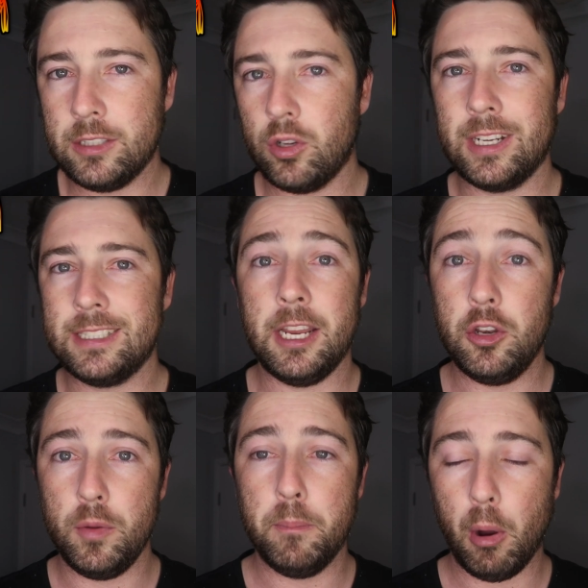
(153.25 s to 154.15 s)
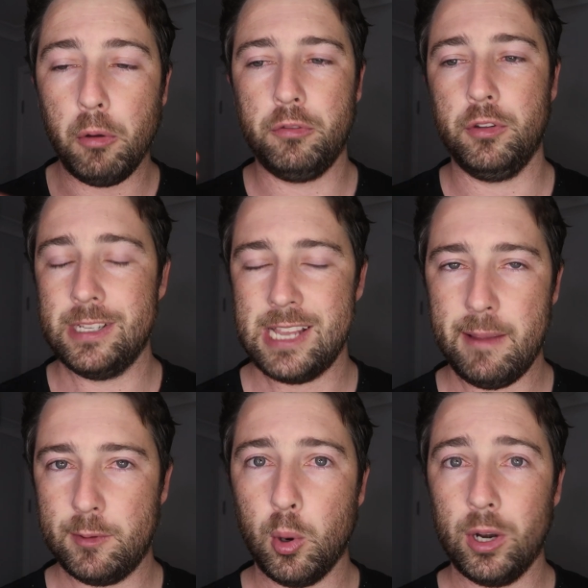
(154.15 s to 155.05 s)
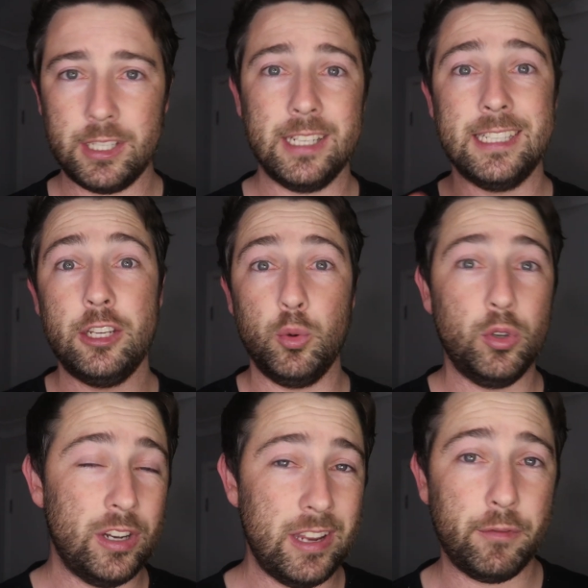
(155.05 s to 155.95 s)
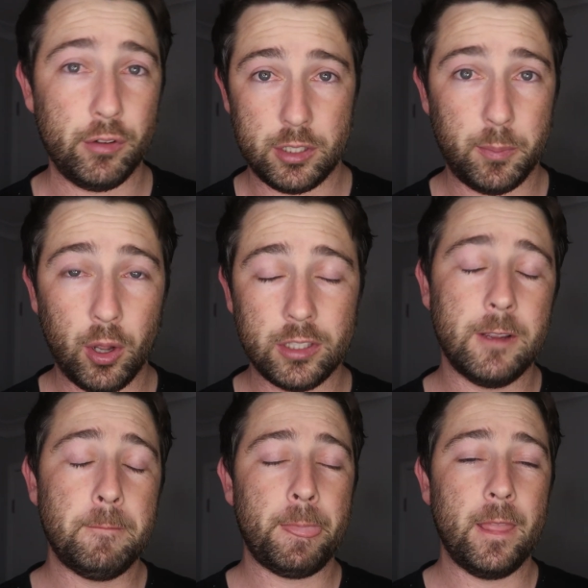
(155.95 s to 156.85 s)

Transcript: it's not going to send you both to the same spot. It's going to send you into different spots.